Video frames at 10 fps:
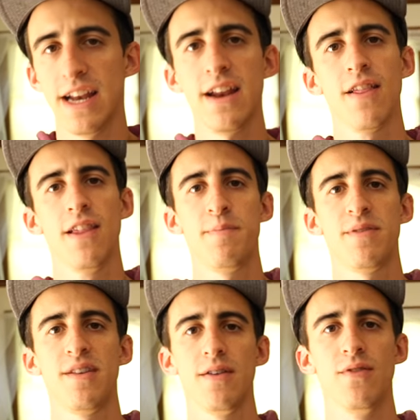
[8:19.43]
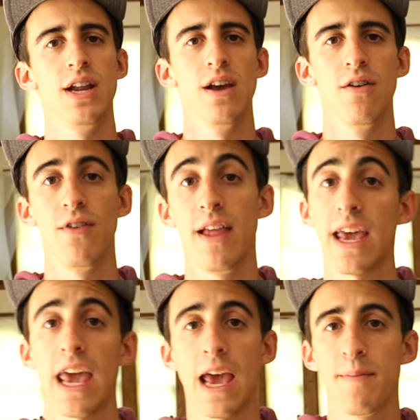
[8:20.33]
I did a lip sync video for
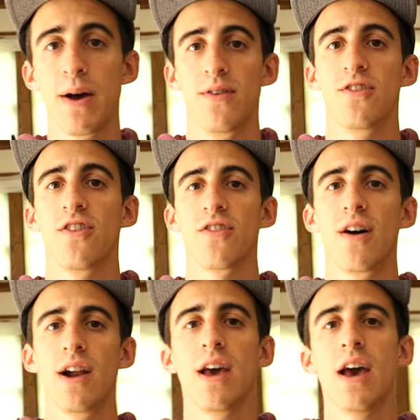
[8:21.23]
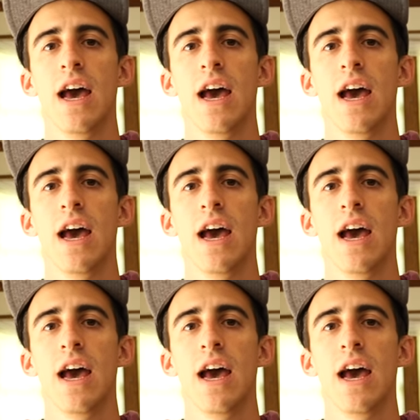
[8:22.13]
that camp I was just on.